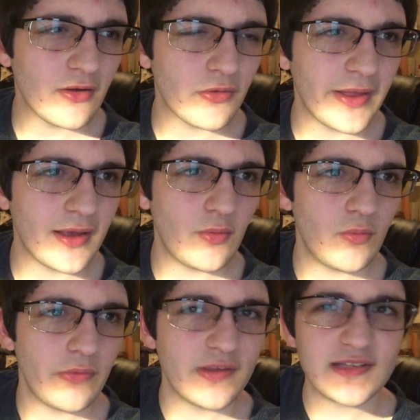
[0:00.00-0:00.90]
or like
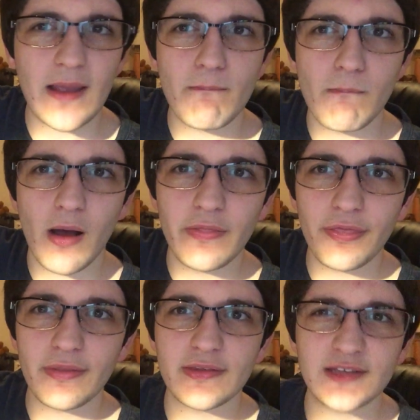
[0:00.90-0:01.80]
uh, the uh, same, same month,
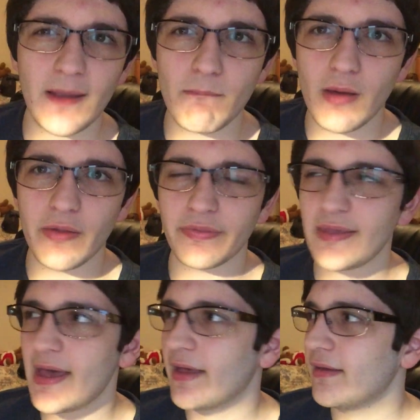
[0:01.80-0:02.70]
month, the same month,
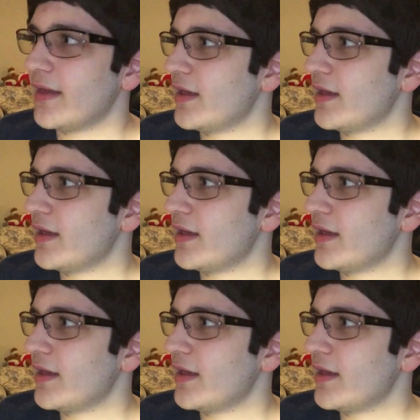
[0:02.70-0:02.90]
yeah. yeah.